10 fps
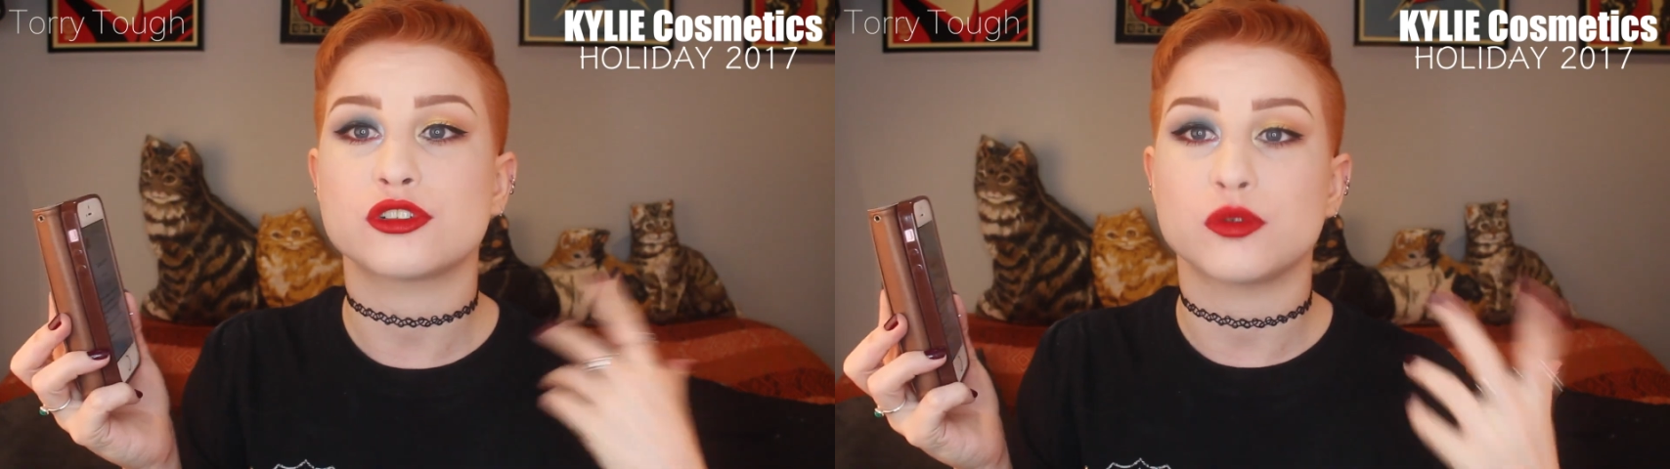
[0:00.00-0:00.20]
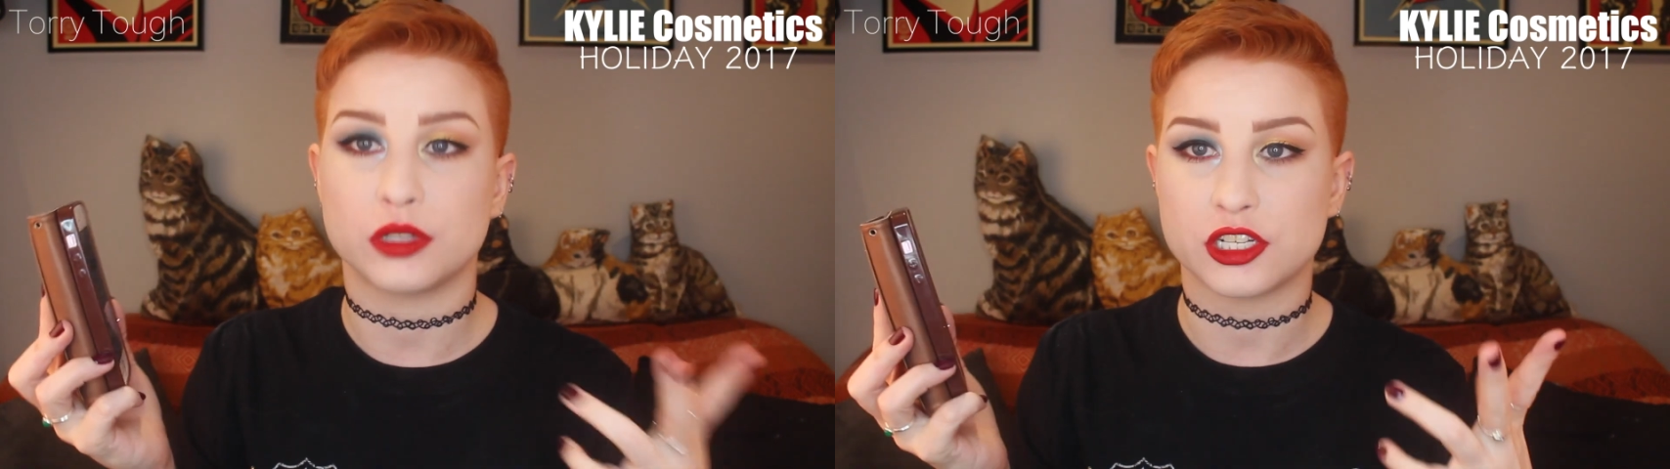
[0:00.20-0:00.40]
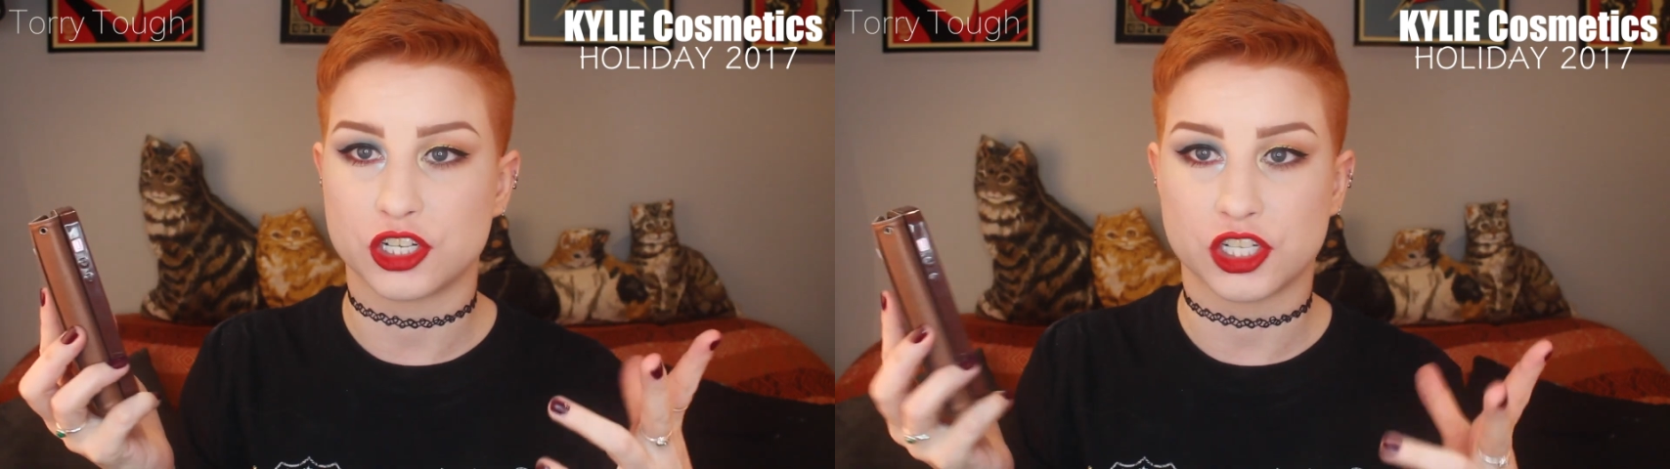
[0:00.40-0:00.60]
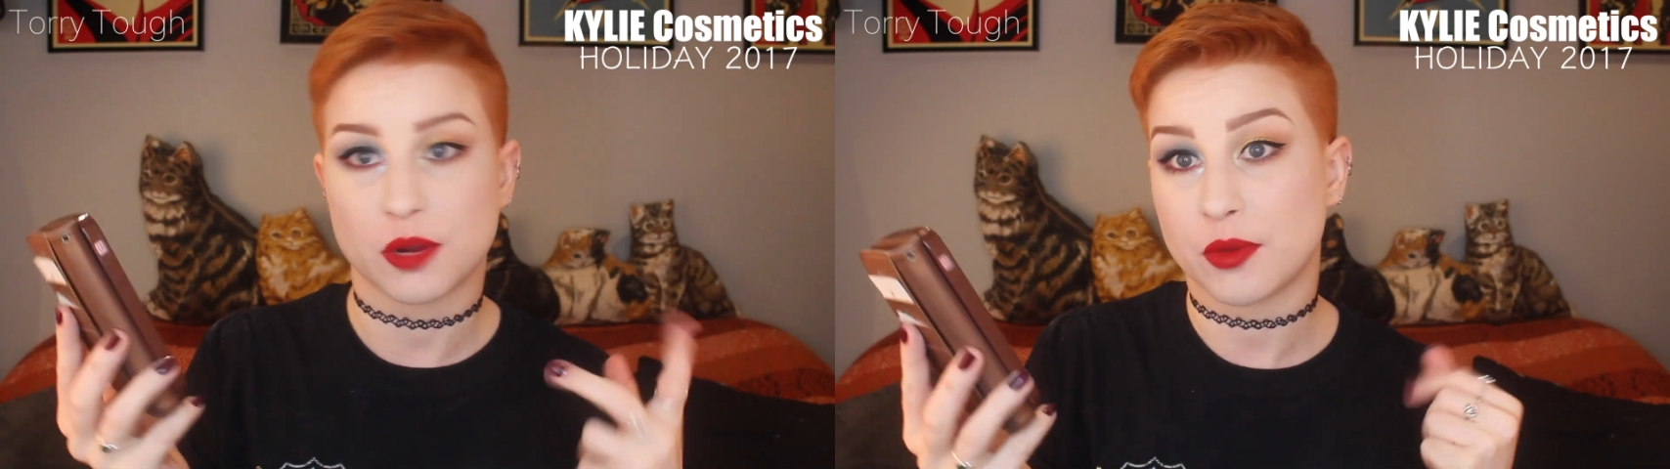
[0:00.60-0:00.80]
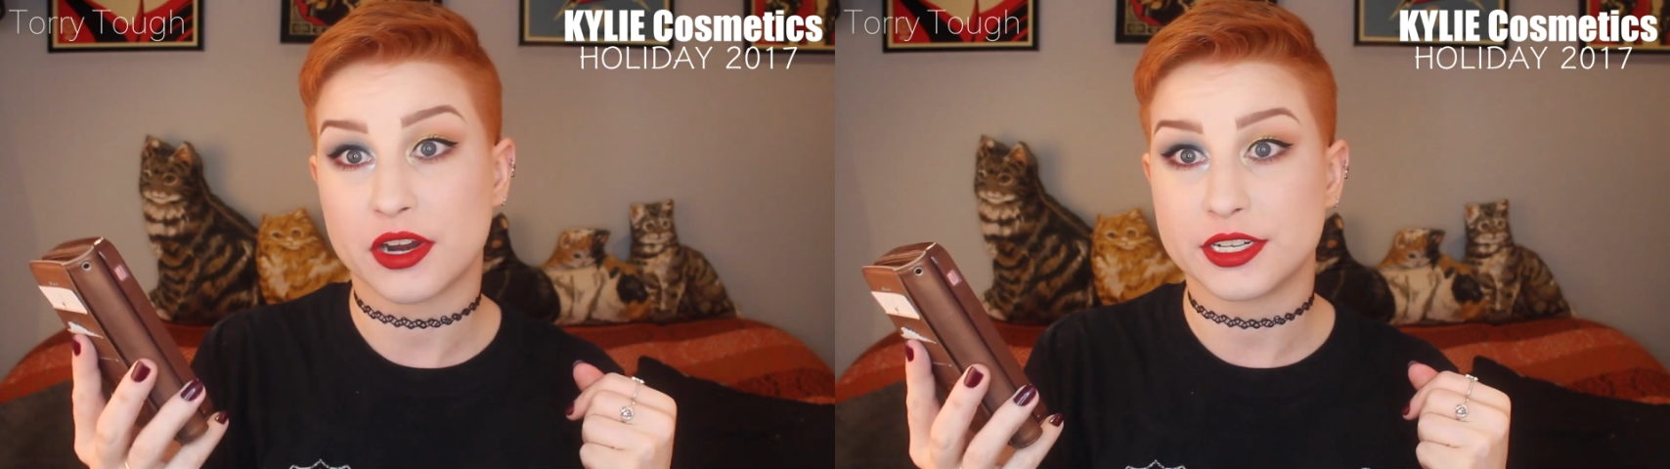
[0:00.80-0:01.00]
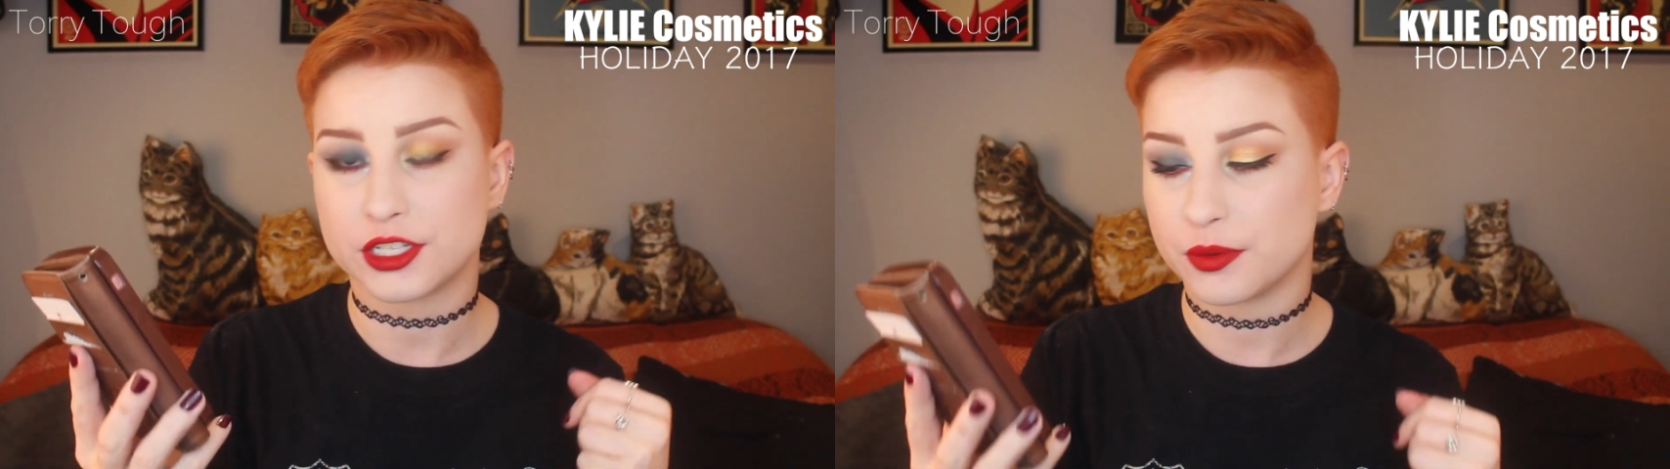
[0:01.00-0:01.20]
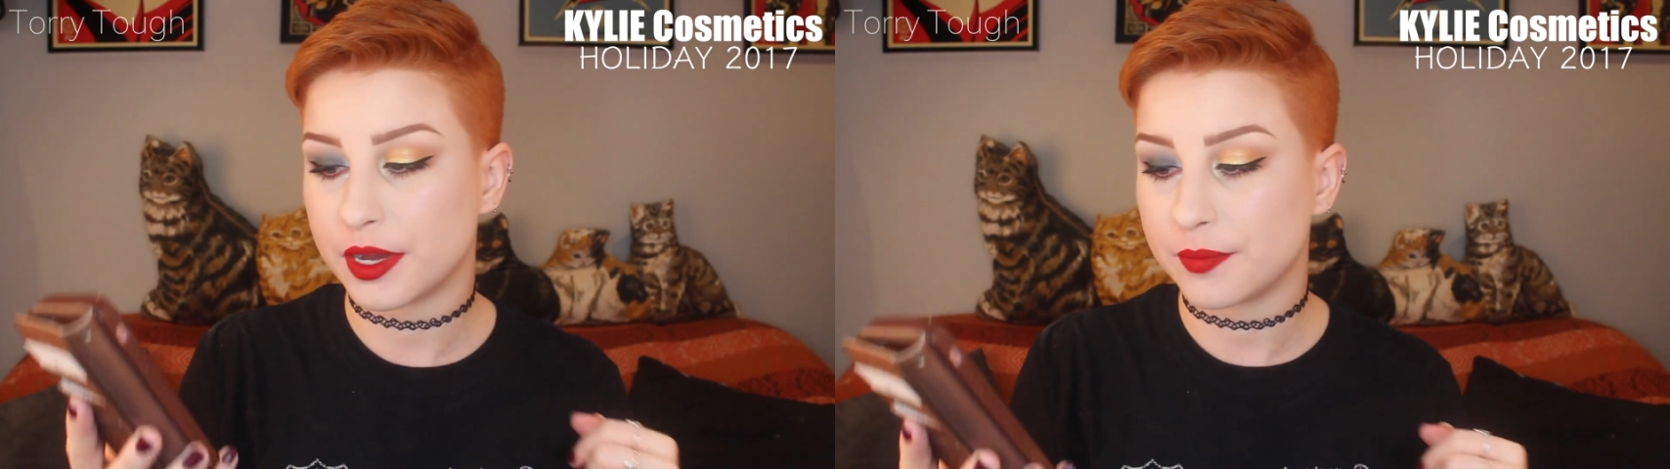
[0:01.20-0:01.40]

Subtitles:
so let's just jump on into